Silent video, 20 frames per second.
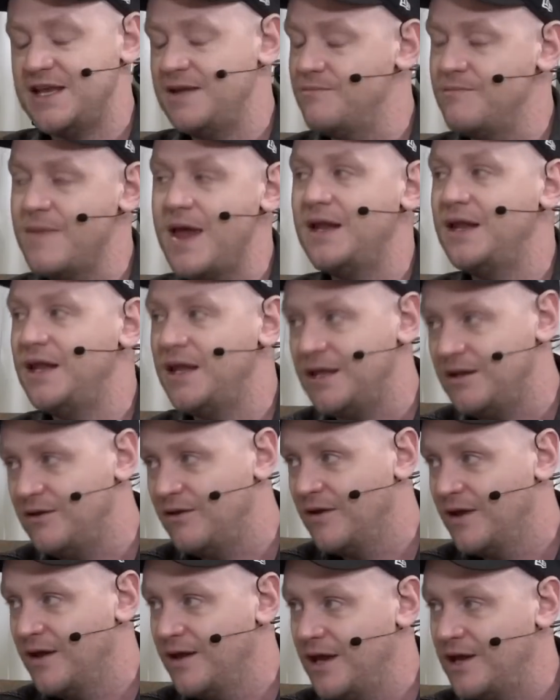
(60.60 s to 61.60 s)
many
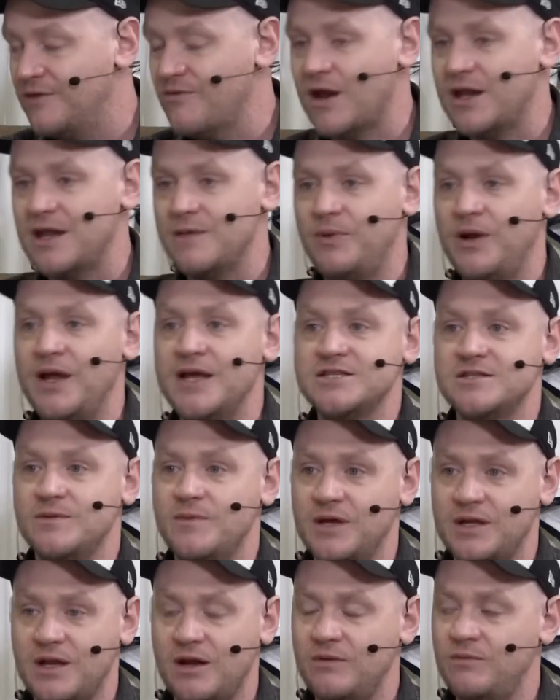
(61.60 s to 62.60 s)
Iranian players.
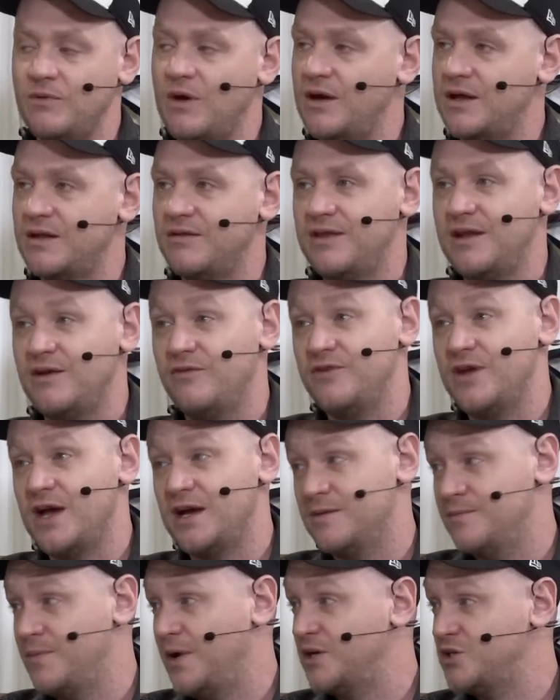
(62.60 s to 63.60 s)
I, can, only, I can think of
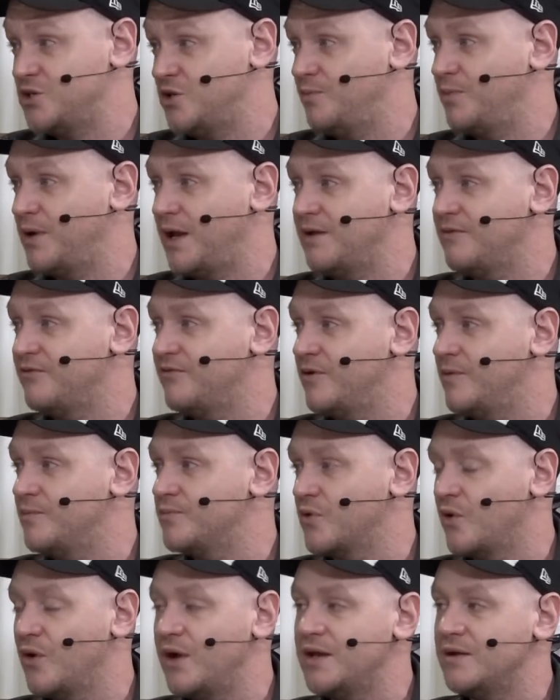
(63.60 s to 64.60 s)
Jahanbakhsh, who played for
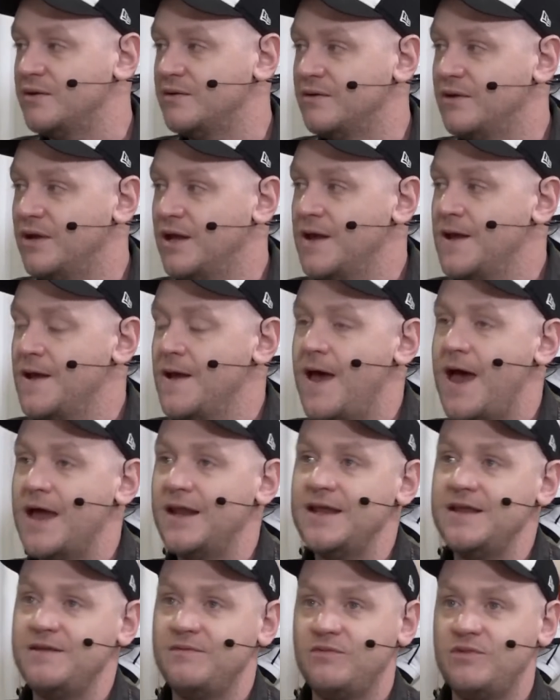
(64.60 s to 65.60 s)
Brighton,
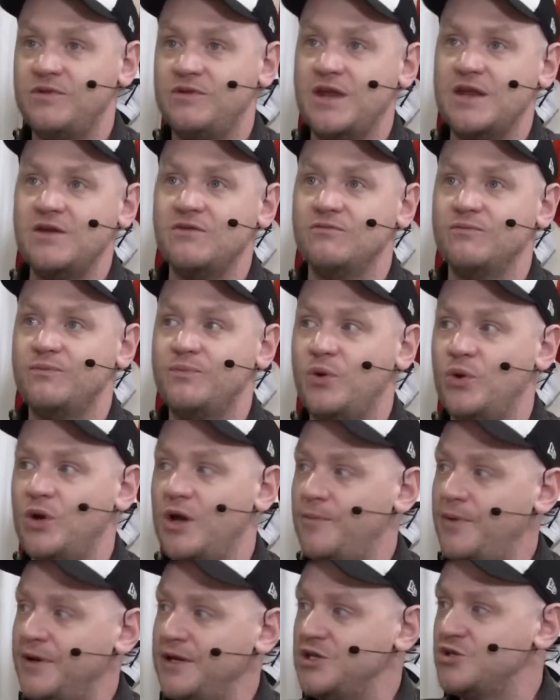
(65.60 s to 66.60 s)
and he didn't pull
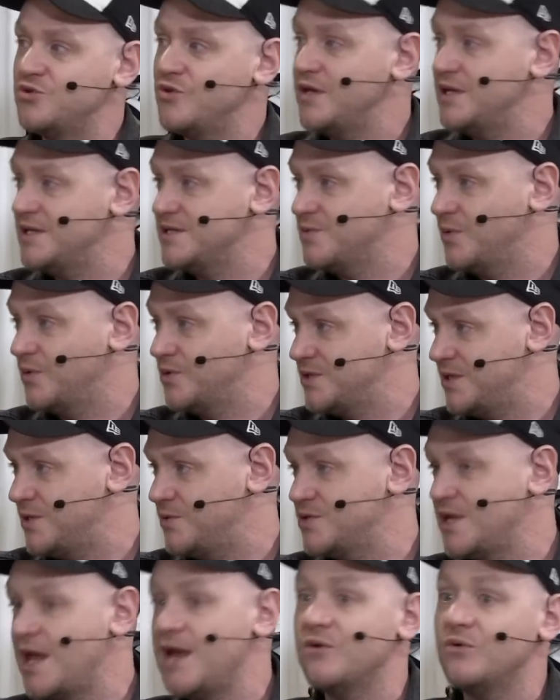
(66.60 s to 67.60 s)
up any trees whilst he
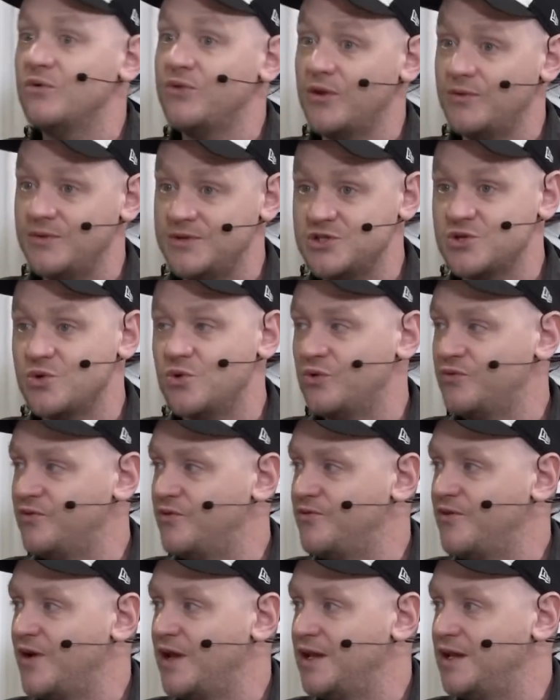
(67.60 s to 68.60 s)
was there, although he'd scored for
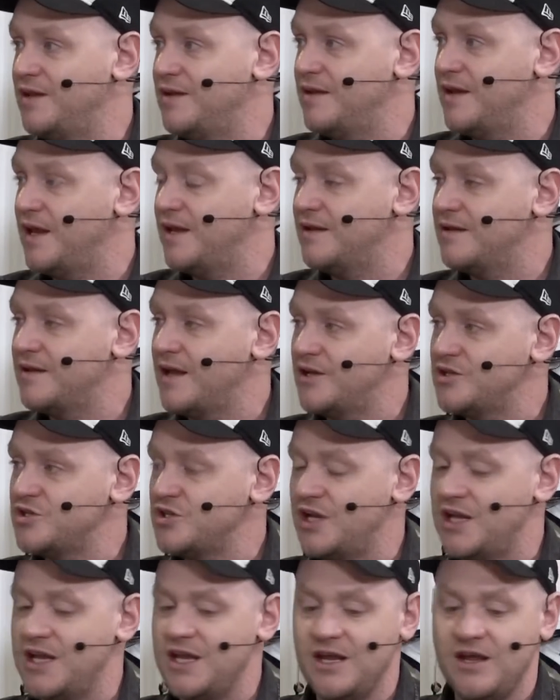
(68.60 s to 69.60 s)
fun in the in the
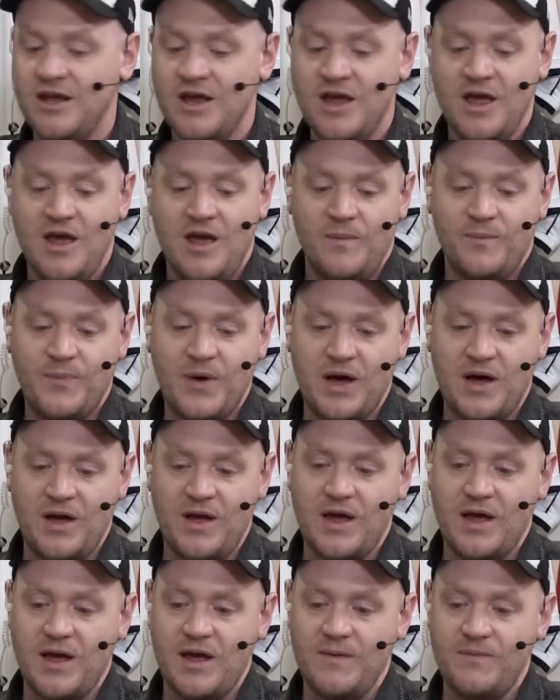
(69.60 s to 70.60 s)
Dutch league. But
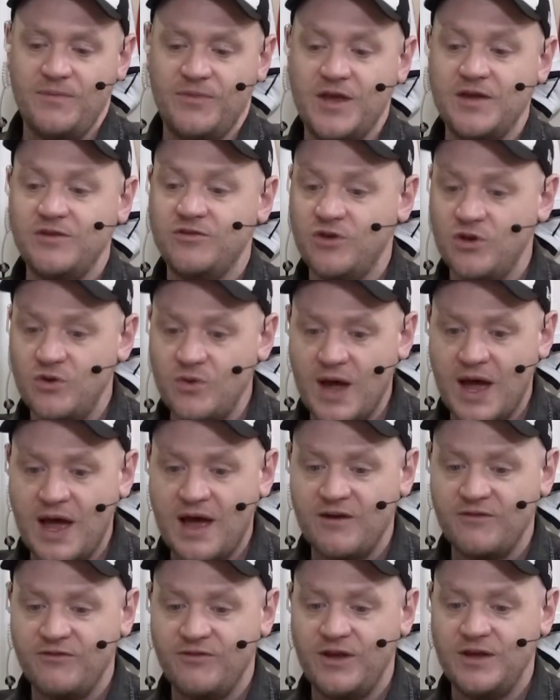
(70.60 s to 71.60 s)
um, they do
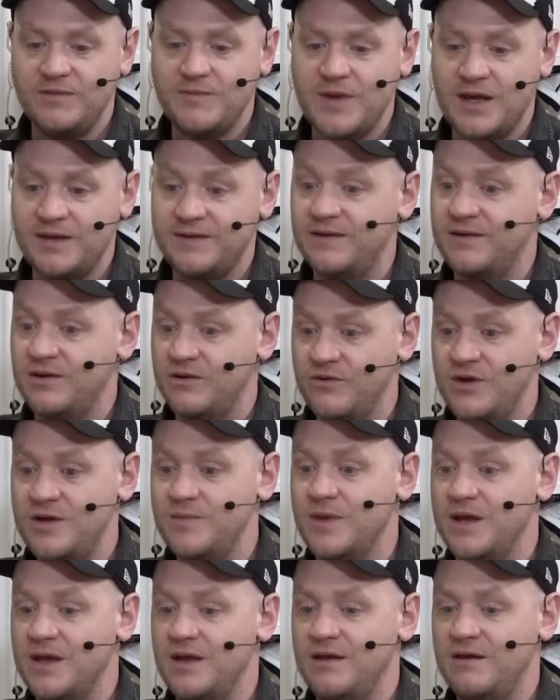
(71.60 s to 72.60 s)
have in Mehdi
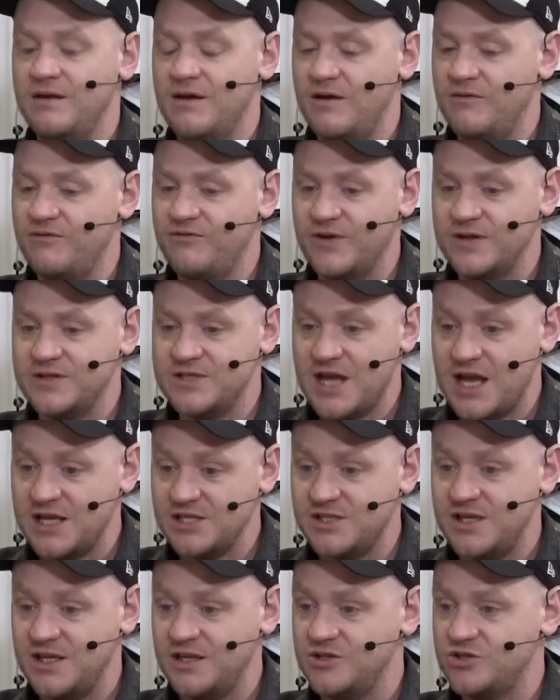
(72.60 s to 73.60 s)
Taremi
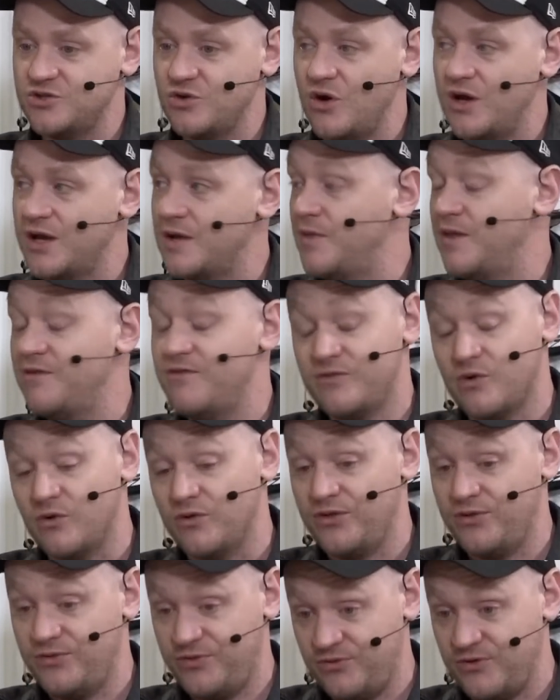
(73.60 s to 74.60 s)
fantastic striker. They've got
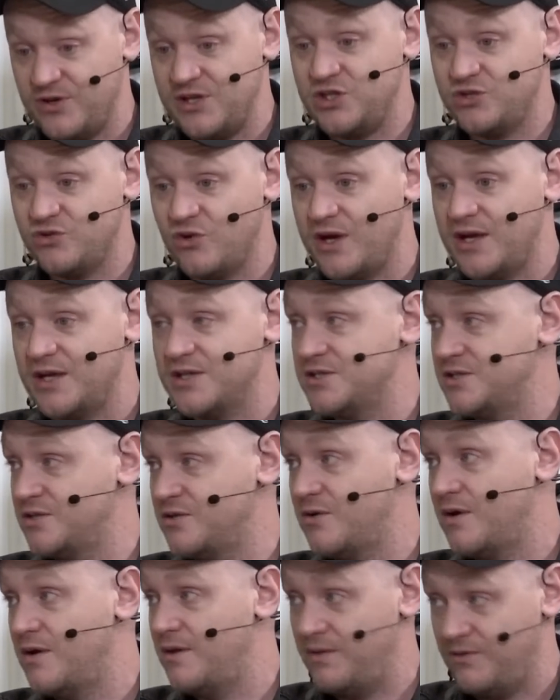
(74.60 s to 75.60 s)
three strikers,
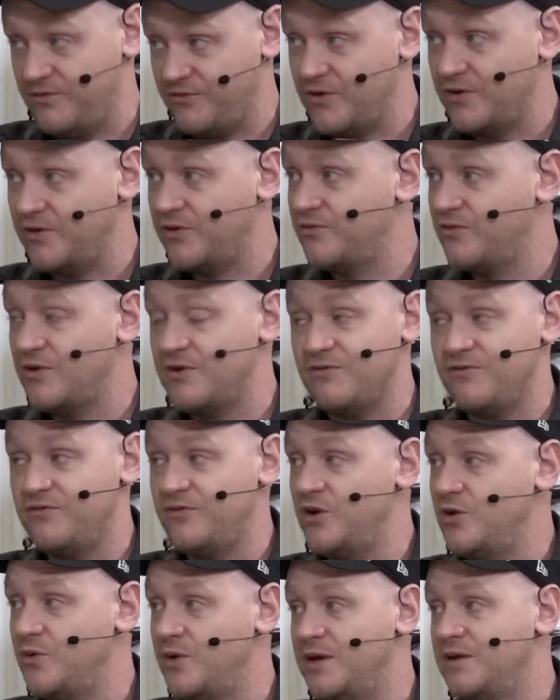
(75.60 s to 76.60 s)
the front three,
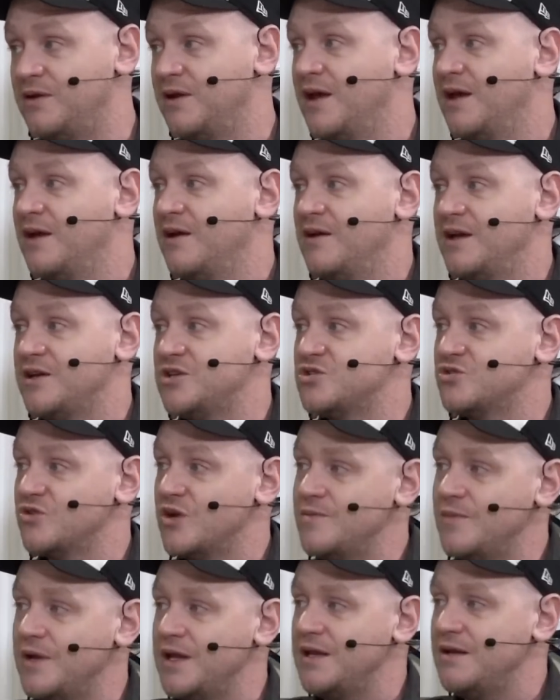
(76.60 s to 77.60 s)
fluid,
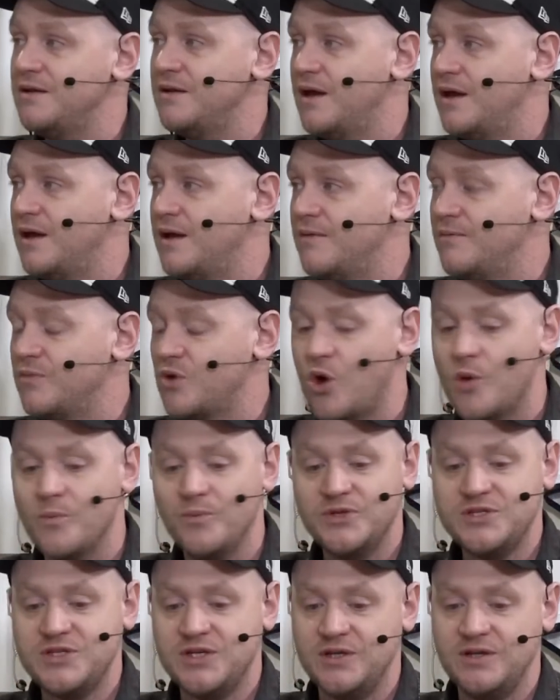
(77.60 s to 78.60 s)
extremely uh,
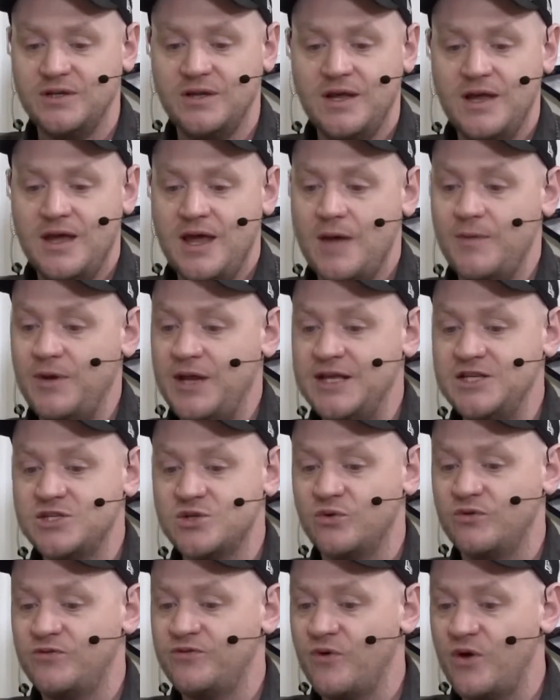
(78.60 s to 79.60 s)
competent. I mean, he
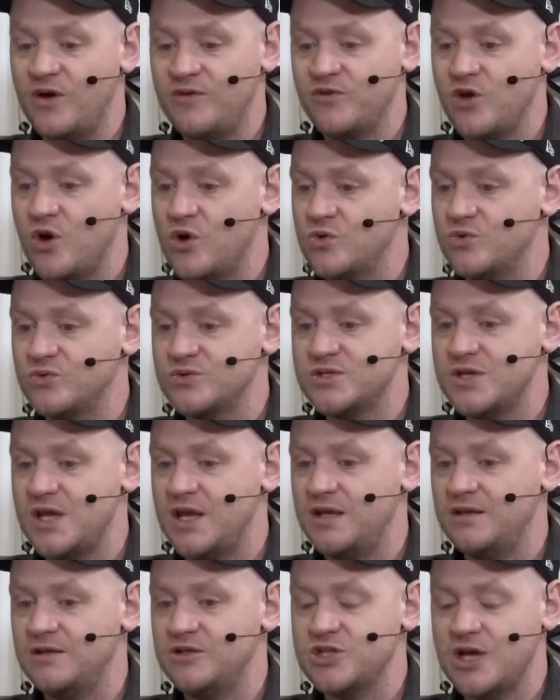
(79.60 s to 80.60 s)
scored five goals
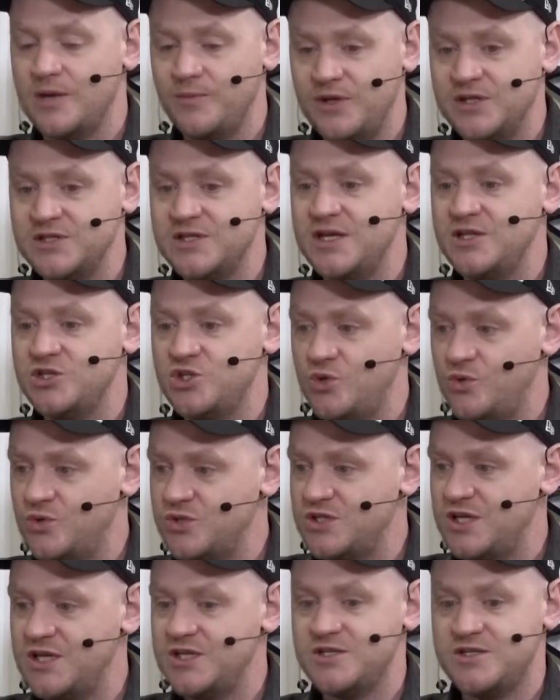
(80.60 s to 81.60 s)
in Champions League, two
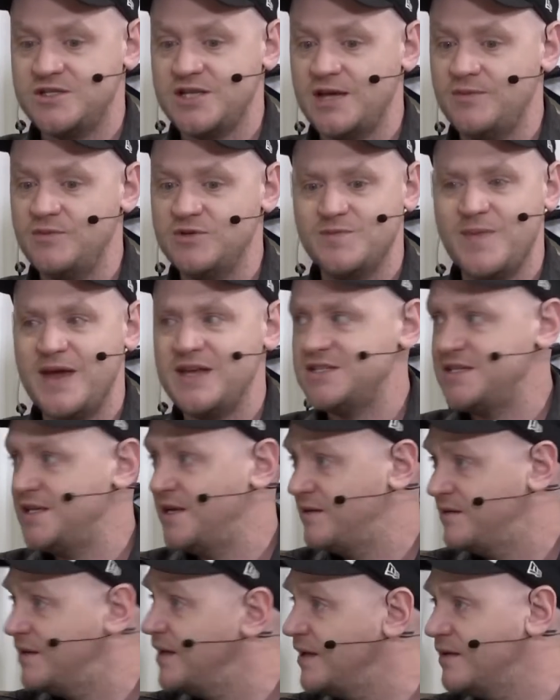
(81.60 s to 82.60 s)
assists, same as Messi, I
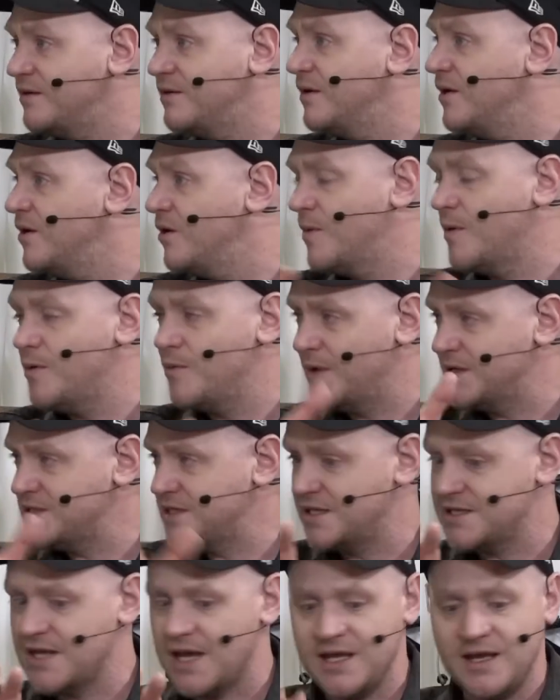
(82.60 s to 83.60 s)
think. Maybe Messi
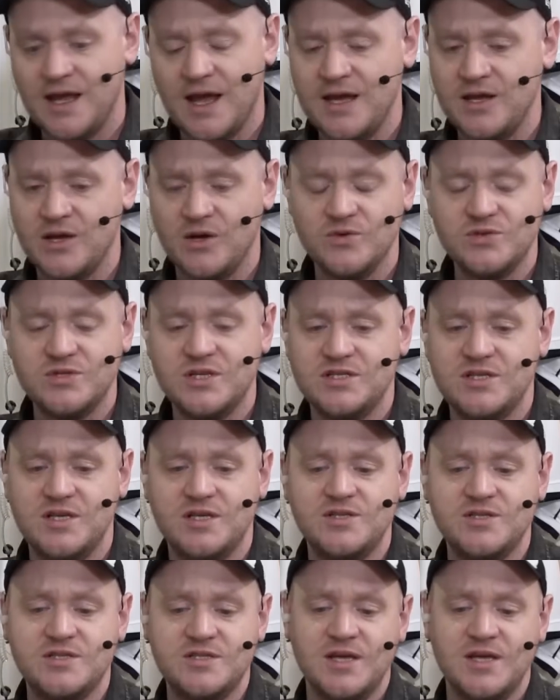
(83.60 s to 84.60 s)
has eight eight goals and assists.